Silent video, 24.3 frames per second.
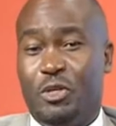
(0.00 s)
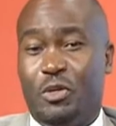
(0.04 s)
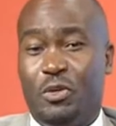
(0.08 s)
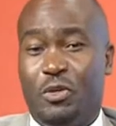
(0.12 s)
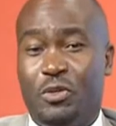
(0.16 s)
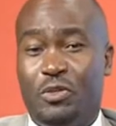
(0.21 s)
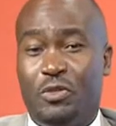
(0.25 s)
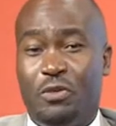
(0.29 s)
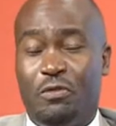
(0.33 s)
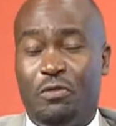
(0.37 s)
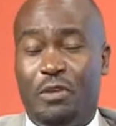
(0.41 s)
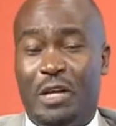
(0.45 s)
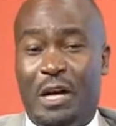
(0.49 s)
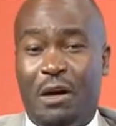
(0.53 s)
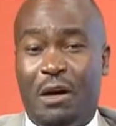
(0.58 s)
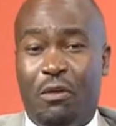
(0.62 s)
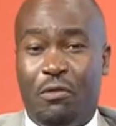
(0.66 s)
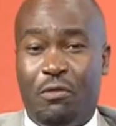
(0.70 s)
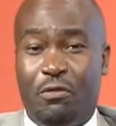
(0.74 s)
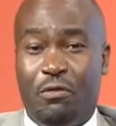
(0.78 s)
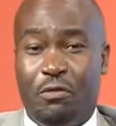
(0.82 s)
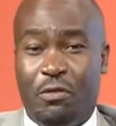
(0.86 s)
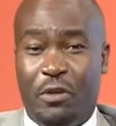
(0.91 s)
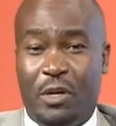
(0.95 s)
because of
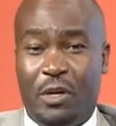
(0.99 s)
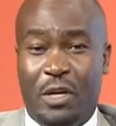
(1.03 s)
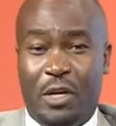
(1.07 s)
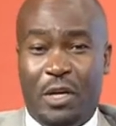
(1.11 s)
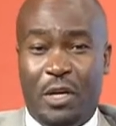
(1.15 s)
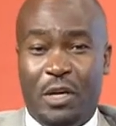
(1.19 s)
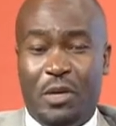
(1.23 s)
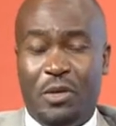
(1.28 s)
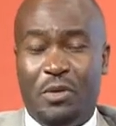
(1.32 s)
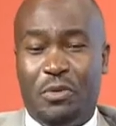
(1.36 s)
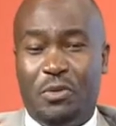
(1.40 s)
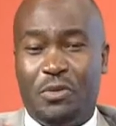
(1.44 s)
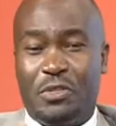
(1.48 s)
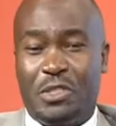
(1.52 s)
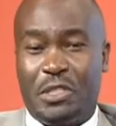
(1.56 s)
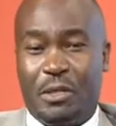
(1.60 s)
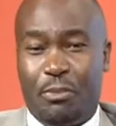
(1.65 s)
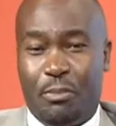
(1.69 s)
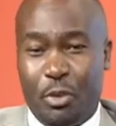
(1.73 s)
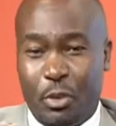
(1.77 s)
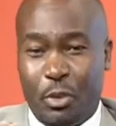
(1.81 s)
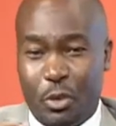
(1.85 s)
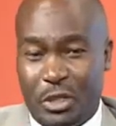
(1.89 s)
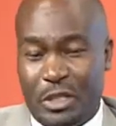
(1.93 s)
lack of,
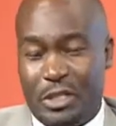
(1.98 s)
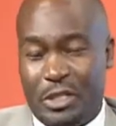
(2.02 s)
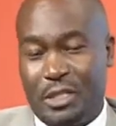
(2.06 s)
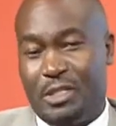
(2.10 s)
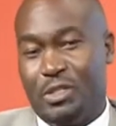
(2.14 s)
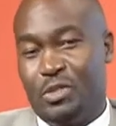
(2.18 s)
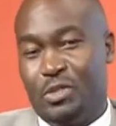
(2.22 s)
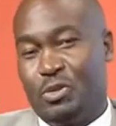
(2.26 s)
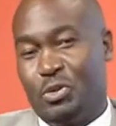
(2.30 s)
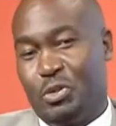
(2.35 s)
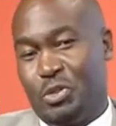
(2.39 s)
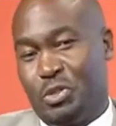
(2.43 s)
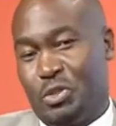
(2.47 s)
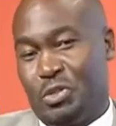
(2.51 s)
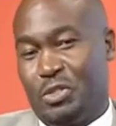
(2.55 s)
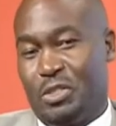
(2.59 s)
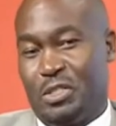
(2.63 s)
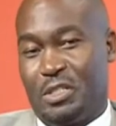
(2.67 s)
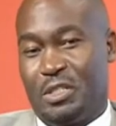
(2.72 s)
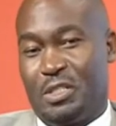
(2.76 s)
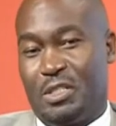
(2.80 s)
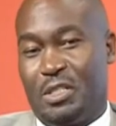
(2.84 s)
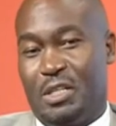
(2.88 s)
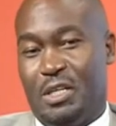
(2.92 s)
support
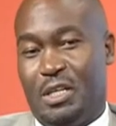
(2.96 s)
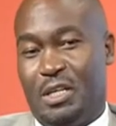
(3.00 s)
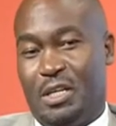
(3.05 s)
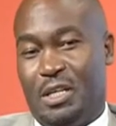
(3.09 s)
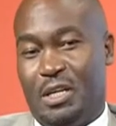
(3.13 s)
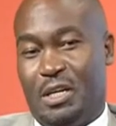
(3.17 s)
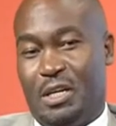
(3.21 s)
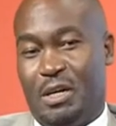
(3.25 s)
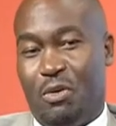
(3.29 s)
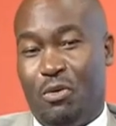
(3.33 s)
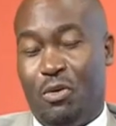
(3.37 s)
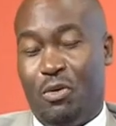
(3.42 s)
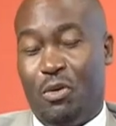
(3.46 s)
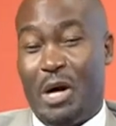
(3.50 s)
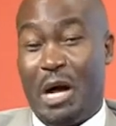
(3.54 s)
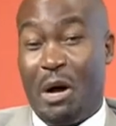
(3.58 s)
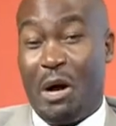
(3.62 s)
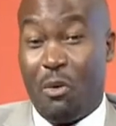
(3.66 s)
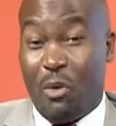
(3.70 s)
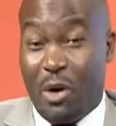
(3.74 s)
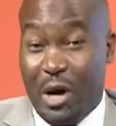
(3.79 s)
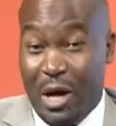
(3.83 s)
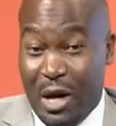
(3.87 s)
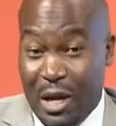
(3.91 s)
institutions or
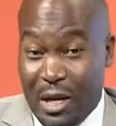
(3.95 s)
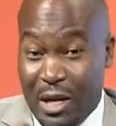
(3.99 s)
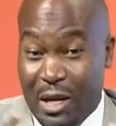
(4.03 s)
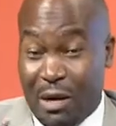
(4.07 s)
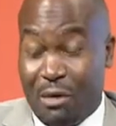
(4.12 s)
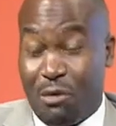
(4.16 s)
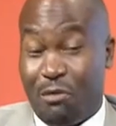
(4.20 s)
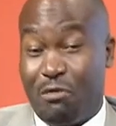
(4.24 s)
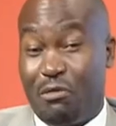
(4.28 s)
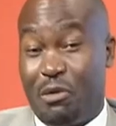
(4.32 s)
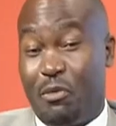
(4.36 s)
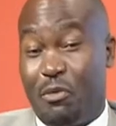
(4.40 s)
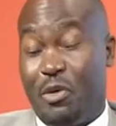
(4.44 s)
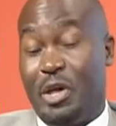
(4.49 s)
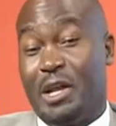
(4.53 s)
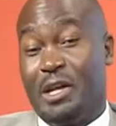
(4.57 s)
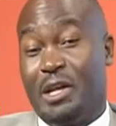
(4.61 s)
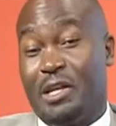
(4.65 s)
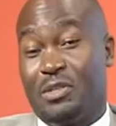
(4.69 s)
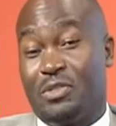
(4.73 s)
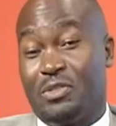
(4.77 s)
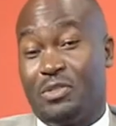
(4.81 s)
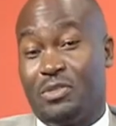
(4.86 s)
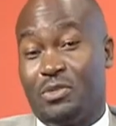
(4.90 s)
our lack of
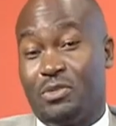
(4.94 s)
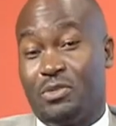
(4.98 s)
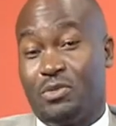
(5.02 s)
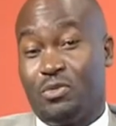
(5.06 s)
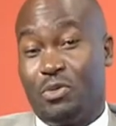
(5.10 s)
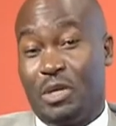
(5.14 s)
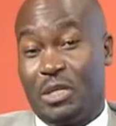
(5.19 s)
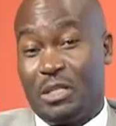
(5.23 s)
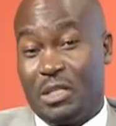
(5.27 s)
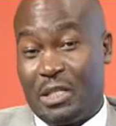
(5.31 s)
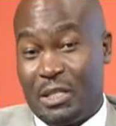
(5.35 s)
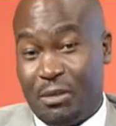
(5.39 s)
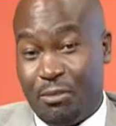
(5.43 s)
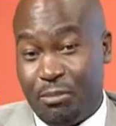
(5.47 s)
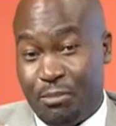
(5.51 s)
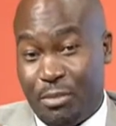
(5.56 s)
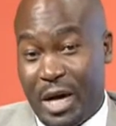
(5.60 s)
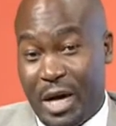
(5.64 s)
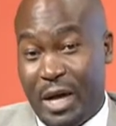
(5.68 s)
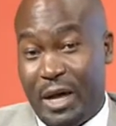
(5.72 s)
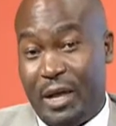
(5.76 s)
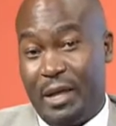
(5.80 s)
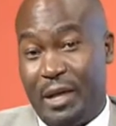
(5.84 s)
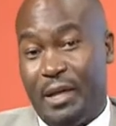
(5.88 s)
awareness to actually
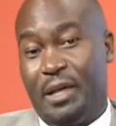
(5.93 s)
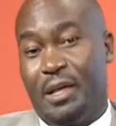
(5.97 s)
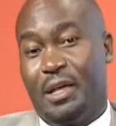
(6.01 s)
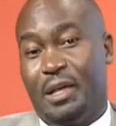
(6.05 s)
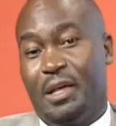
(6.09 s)
buy